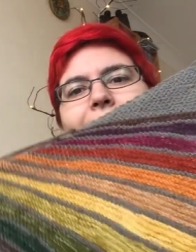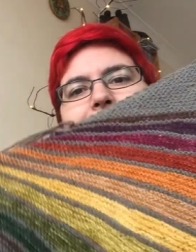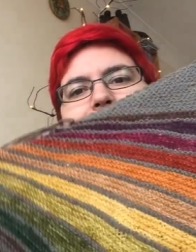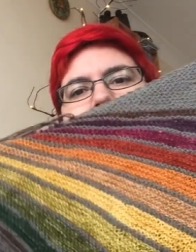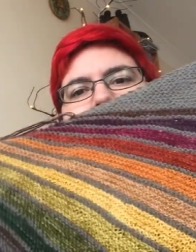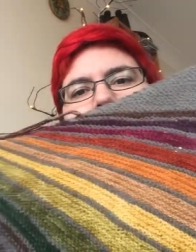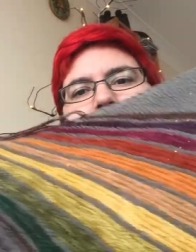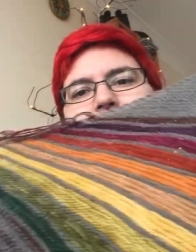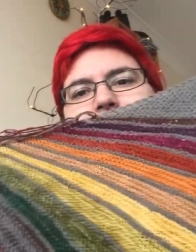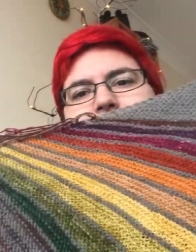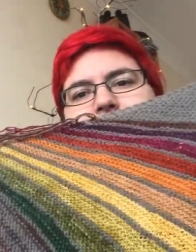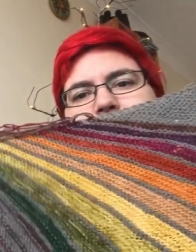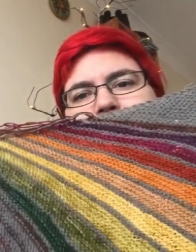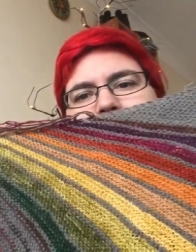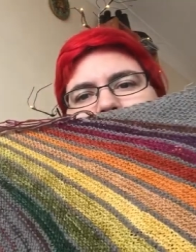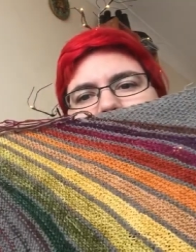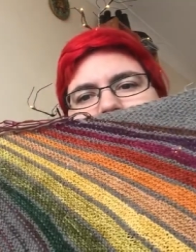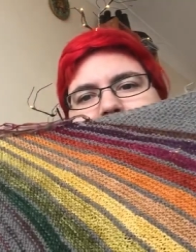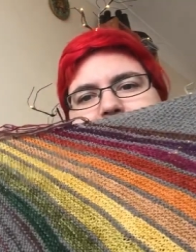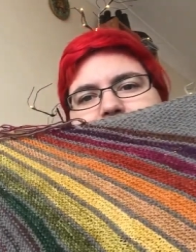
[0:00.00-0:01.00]
And
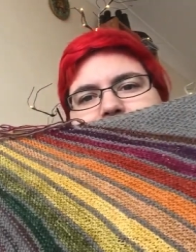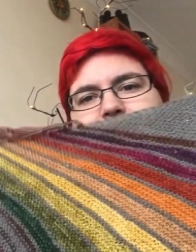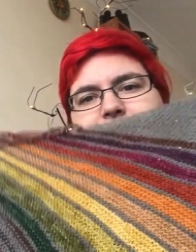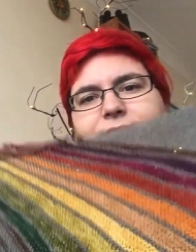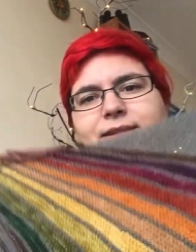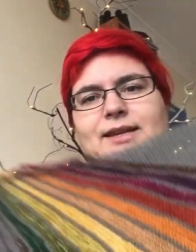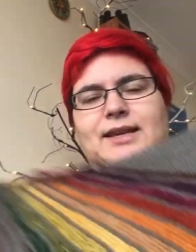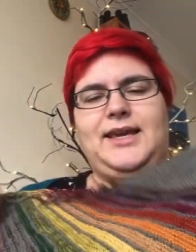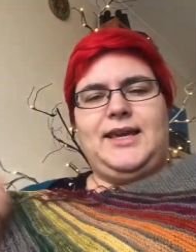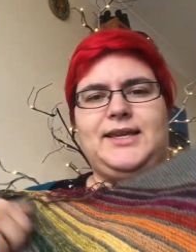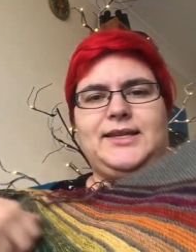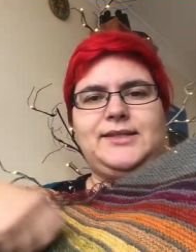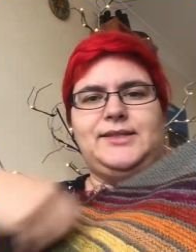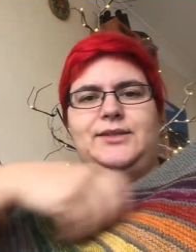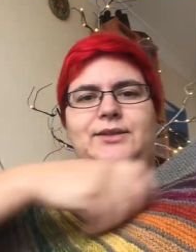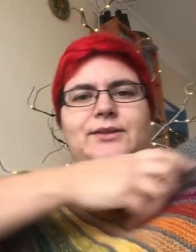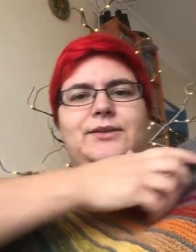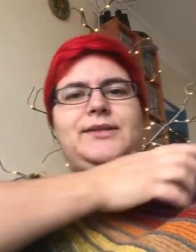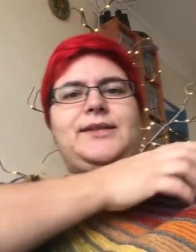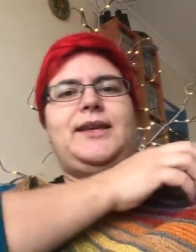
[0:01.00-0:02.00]
this is
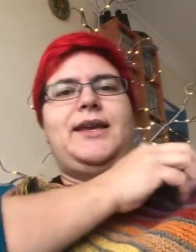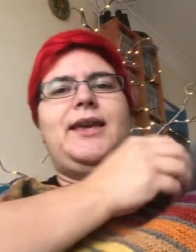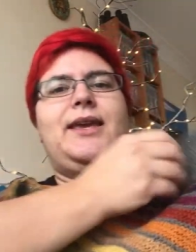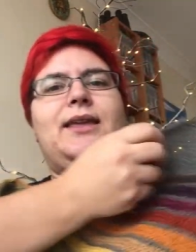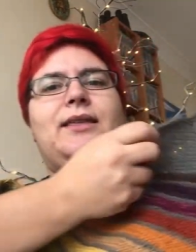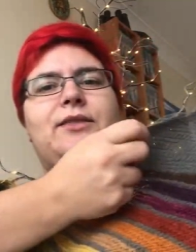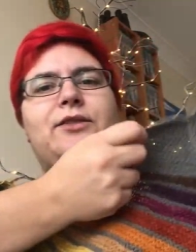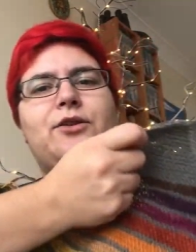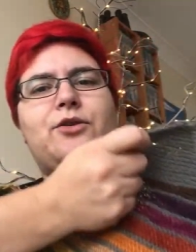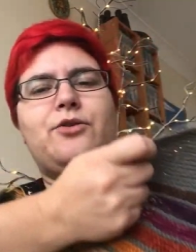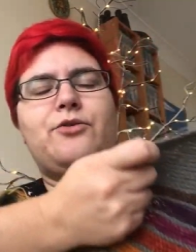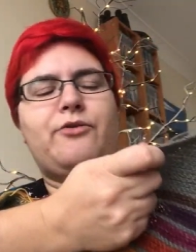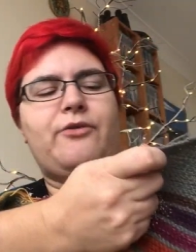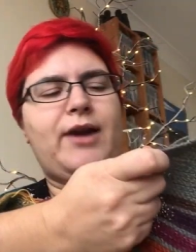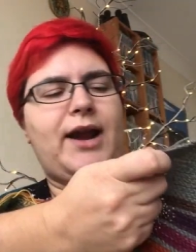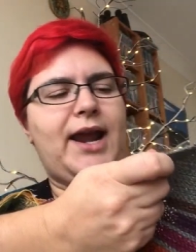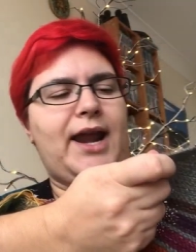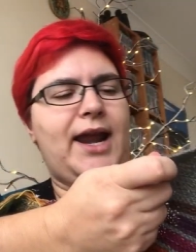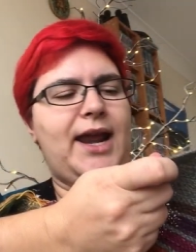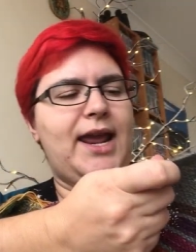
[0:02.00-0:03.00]
using the
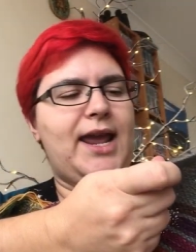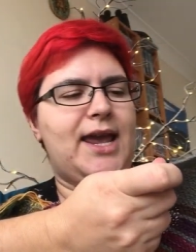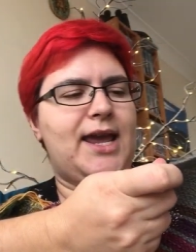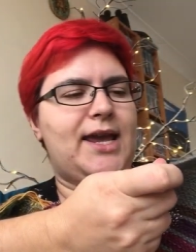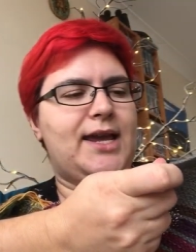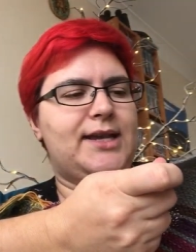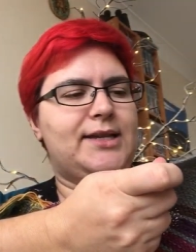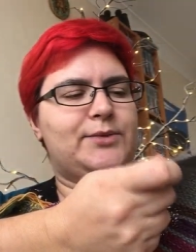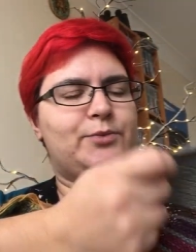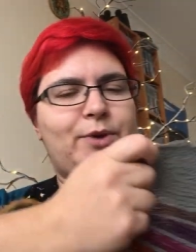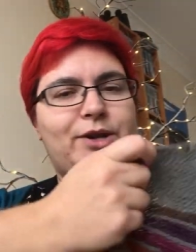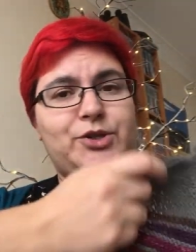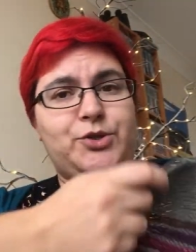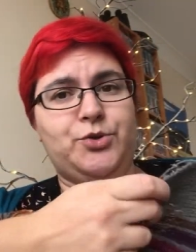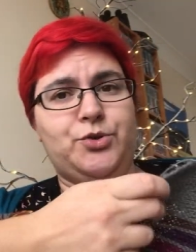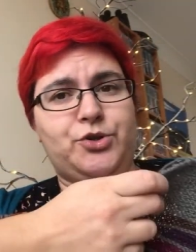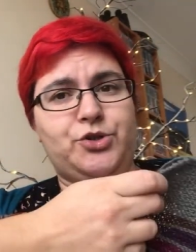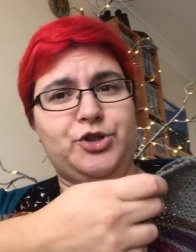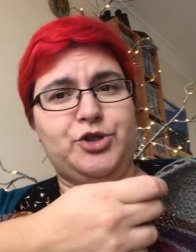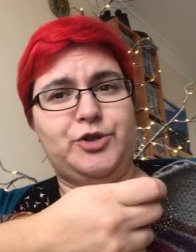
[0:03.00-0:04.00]
grey is West
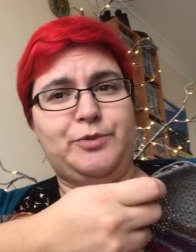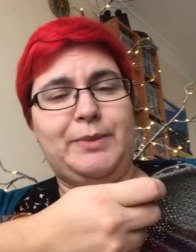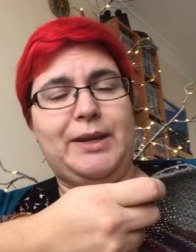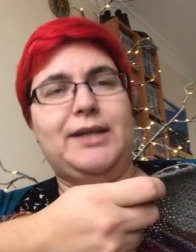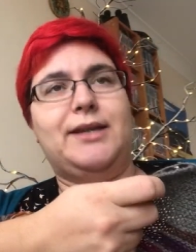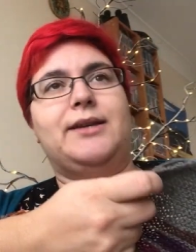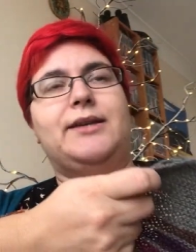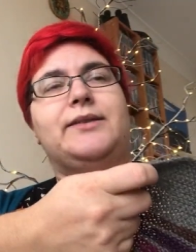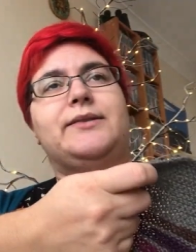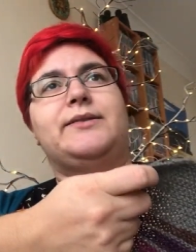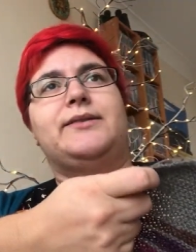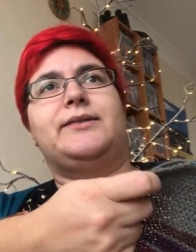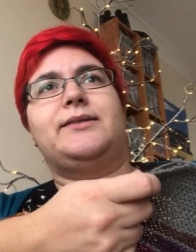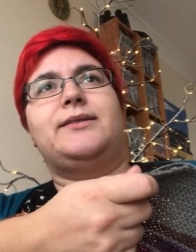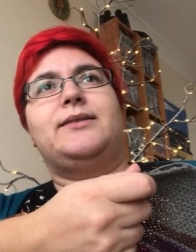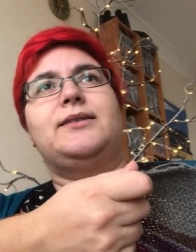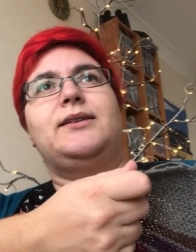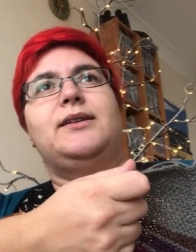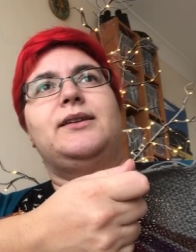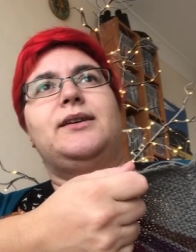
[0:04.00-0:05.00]
Yorkshire
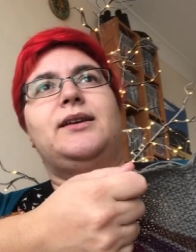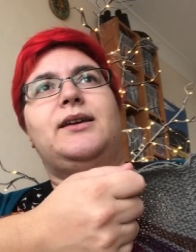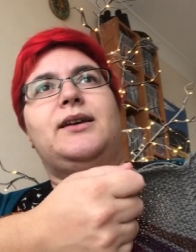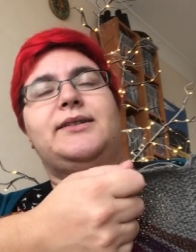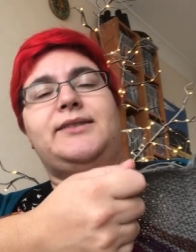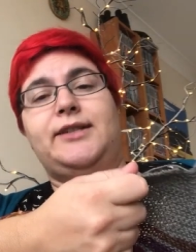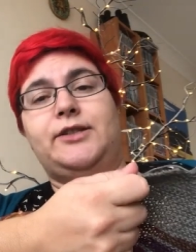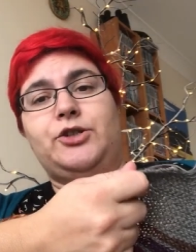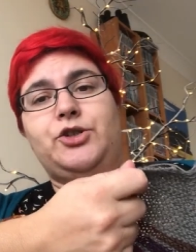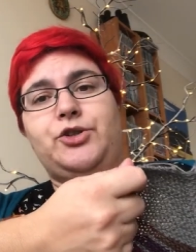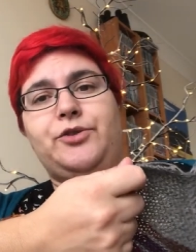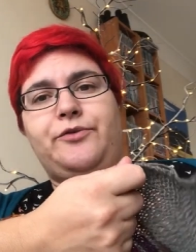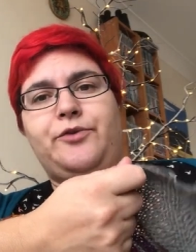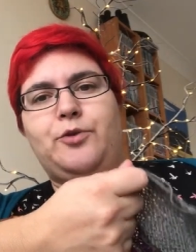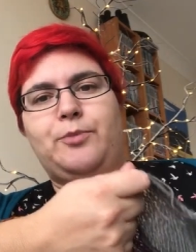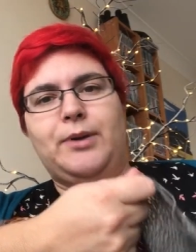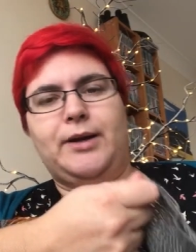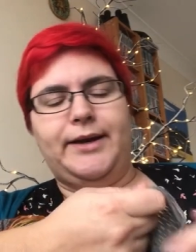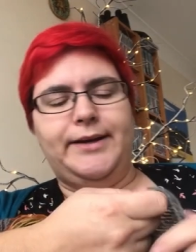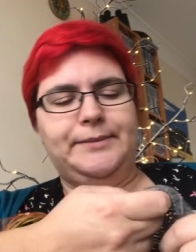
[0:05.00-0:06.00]
Spinners signature
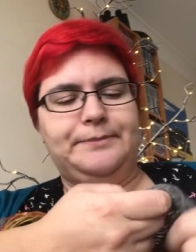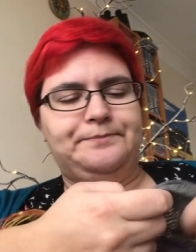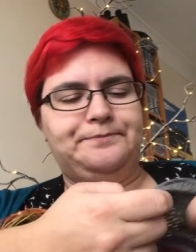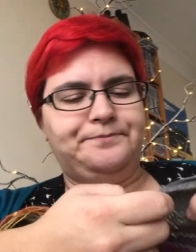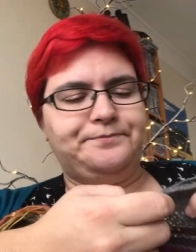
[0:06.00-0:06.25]
four ply.